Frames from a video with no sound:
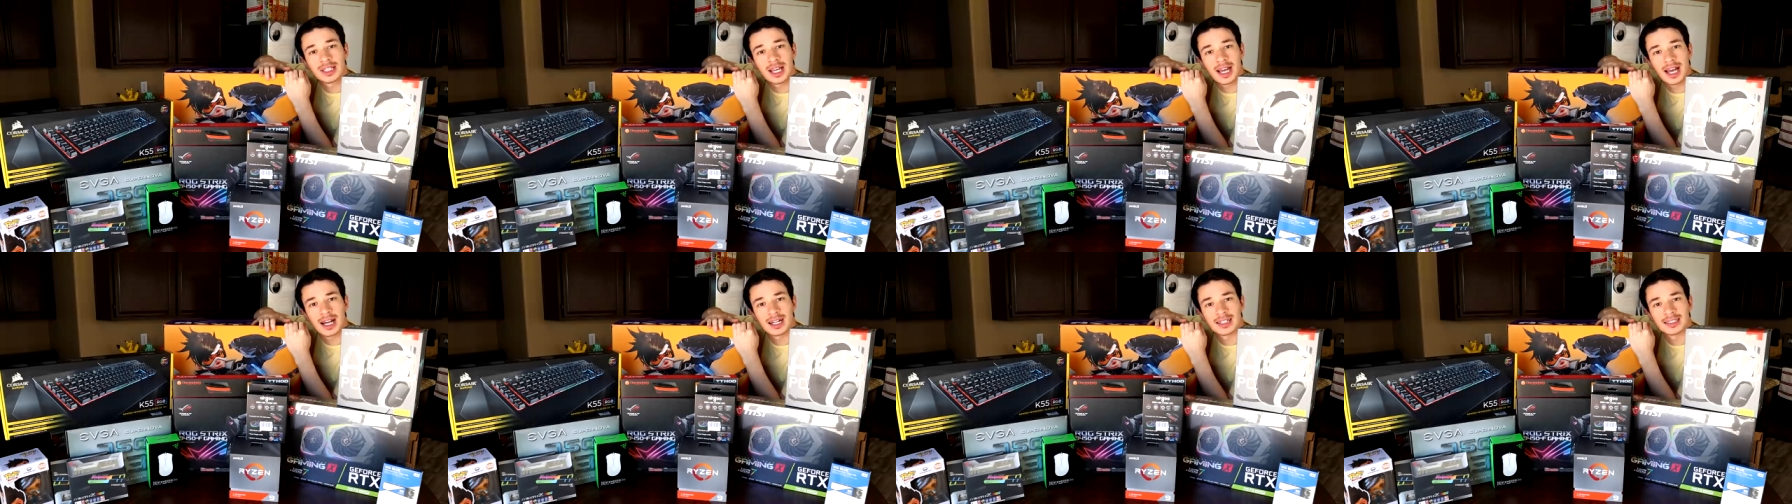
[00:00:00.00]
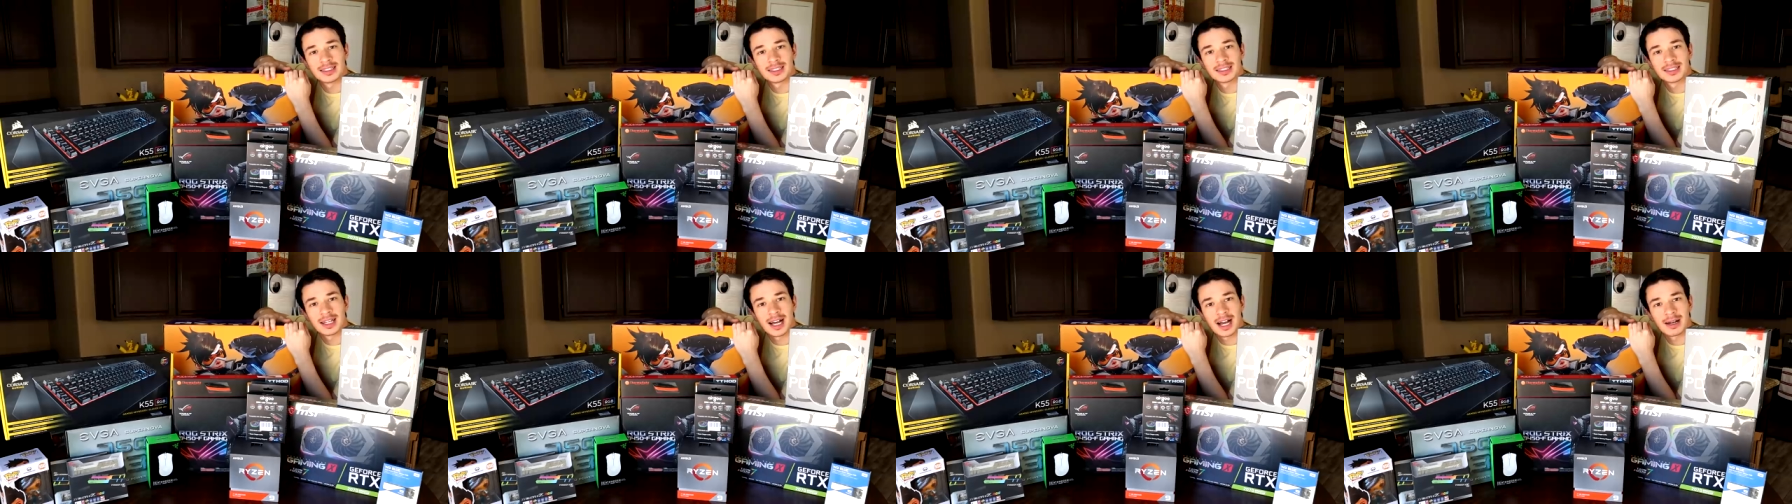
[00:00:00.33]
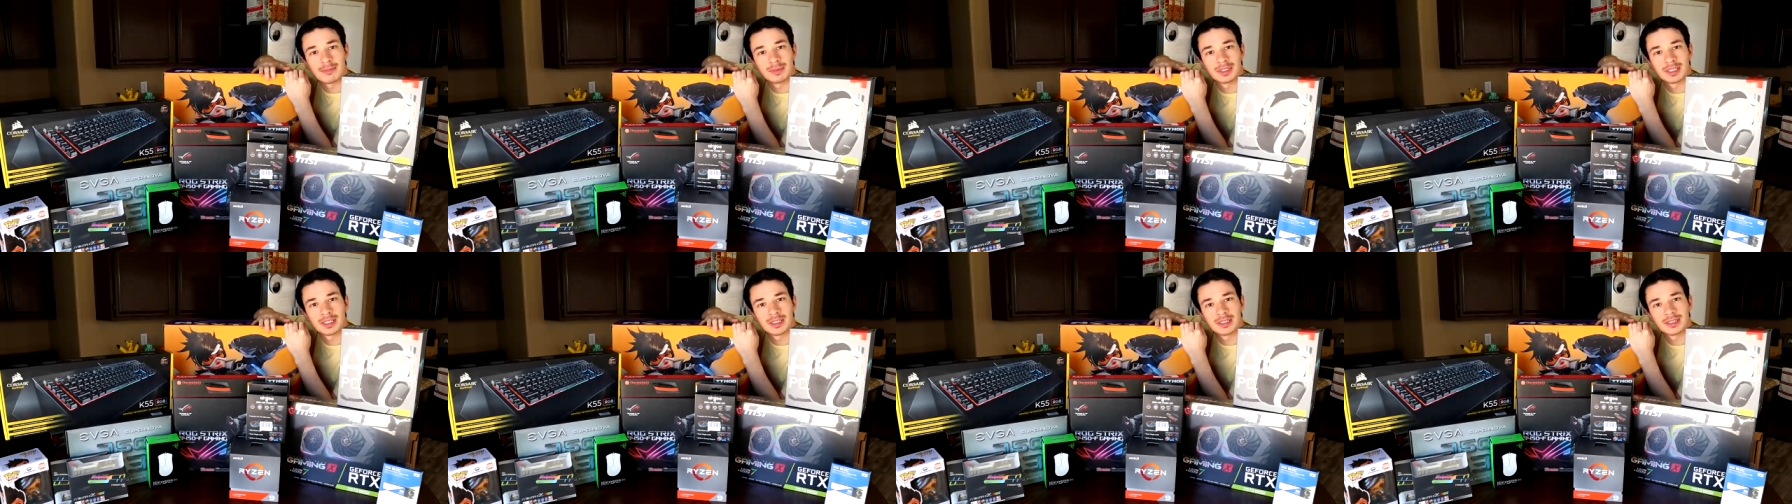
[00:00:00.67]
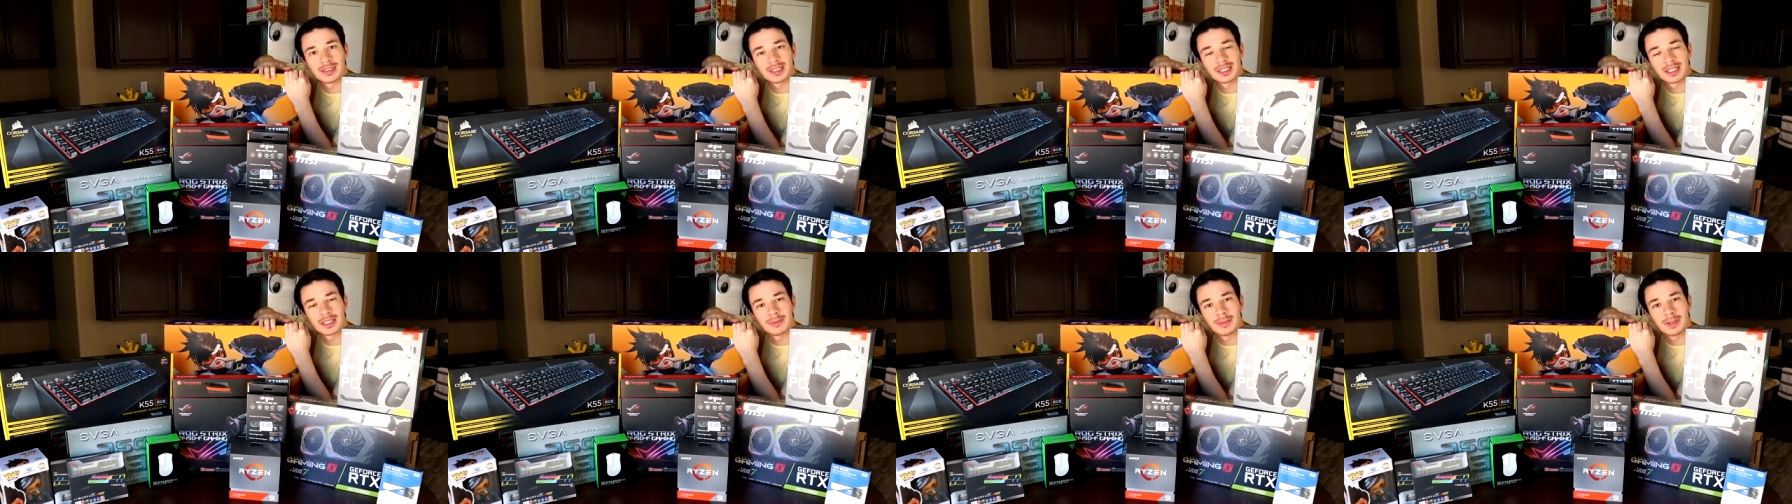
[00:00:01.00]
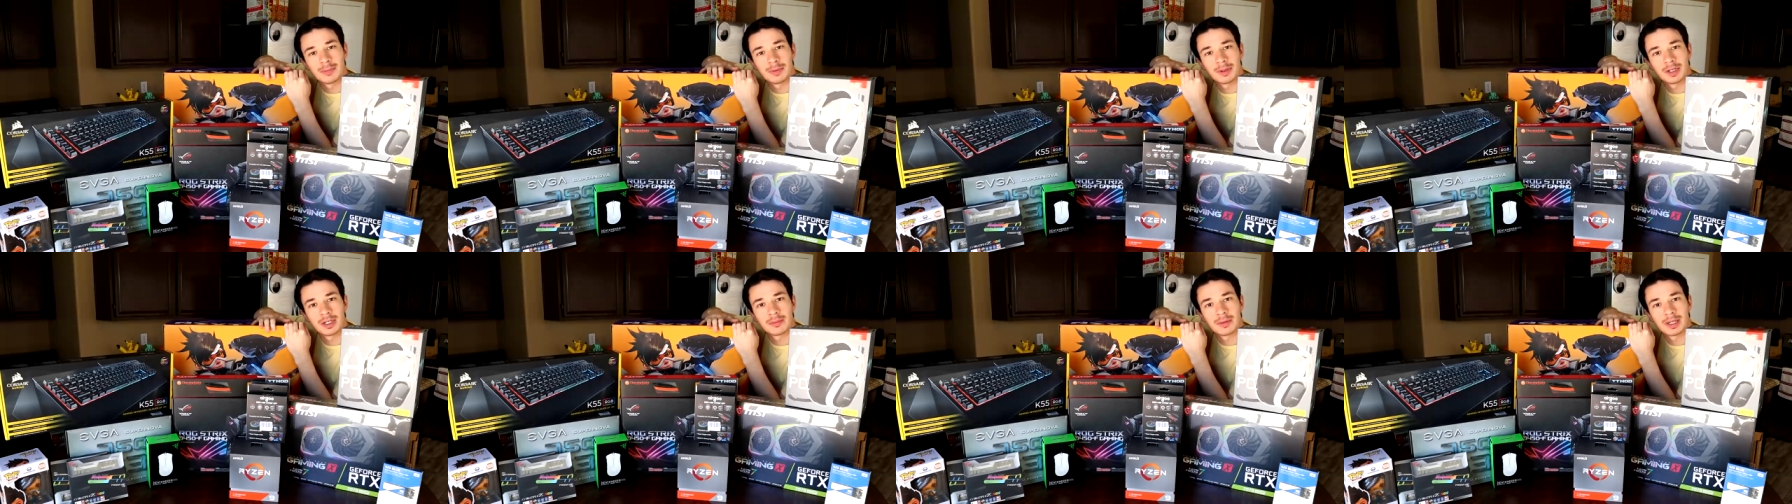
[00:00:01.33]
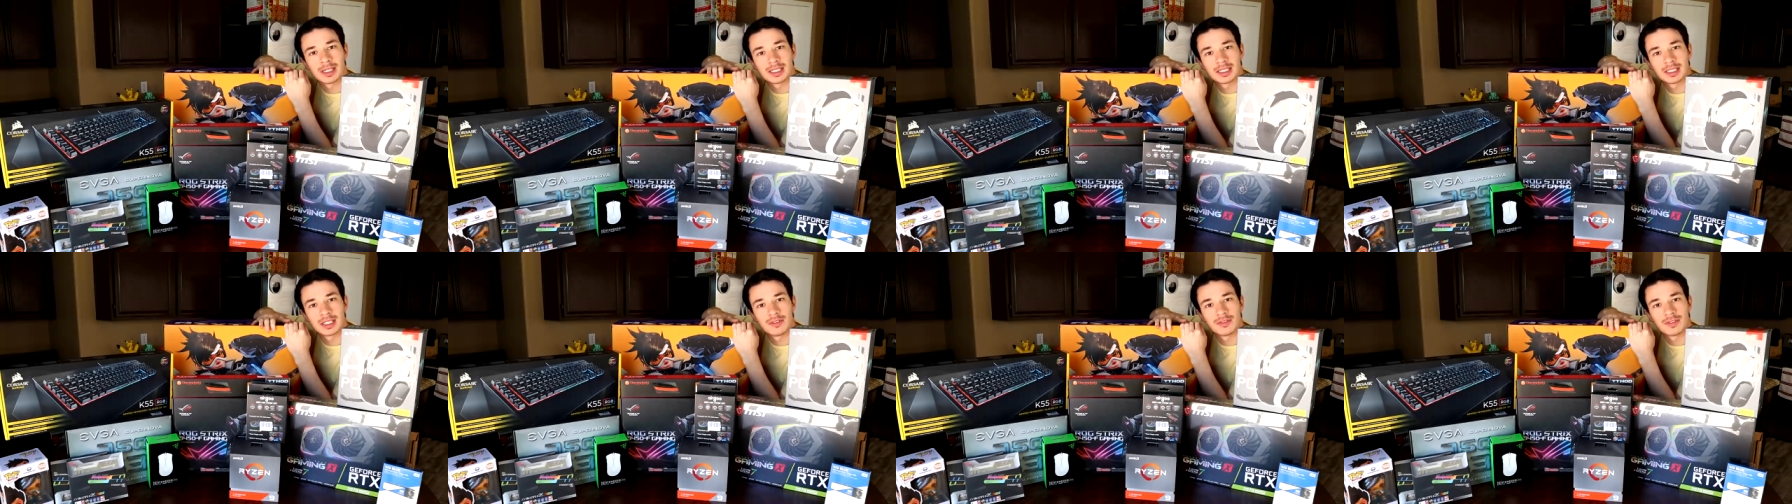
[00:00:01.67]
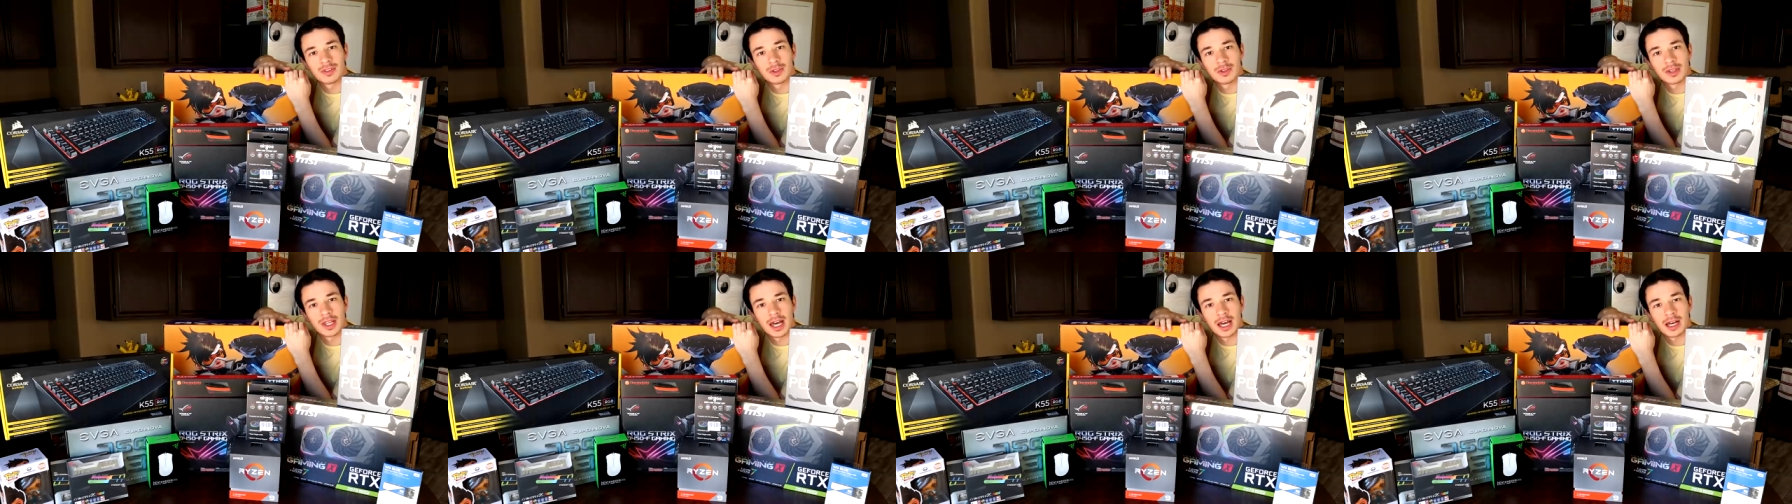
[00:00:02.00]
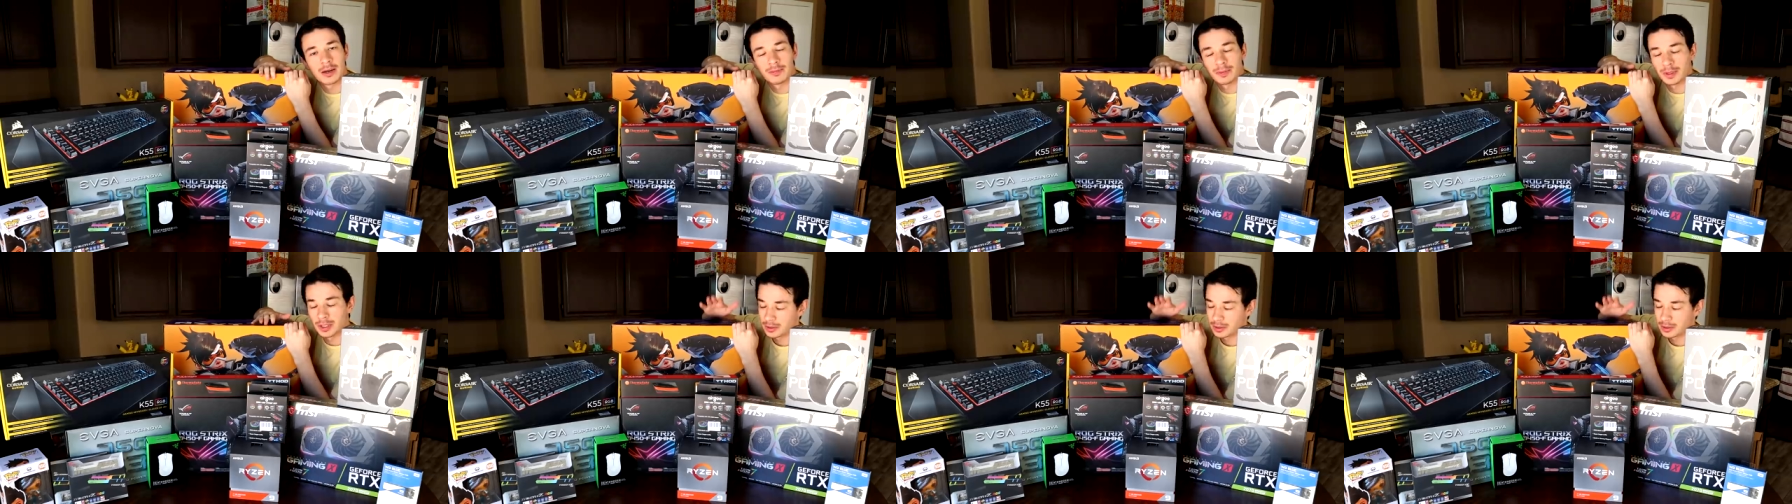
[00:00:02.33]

Yes, I'm still gonna be putting myself through that